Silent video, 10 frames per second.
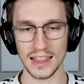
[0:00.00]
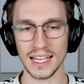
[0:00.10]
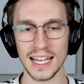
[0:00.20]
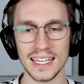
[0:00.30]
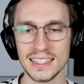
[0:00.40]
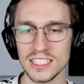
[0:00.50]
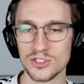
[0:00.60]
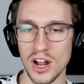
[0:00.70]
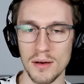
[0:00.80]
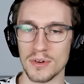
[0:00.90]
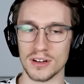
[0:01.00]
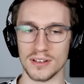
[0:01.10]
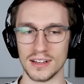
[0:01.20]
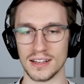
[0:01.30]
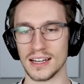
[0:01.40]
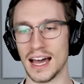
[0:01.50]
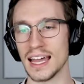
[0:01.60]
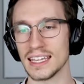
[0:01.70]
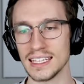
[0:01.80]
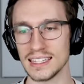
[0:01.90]
Like, I get the drama.
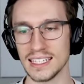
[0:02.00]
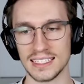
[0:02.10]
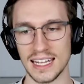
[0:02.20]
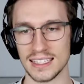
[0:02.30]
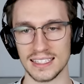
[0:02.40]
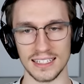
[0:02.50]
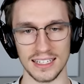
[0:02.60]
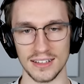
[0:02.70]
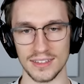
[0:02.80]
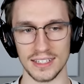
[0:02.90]
I get the intensity of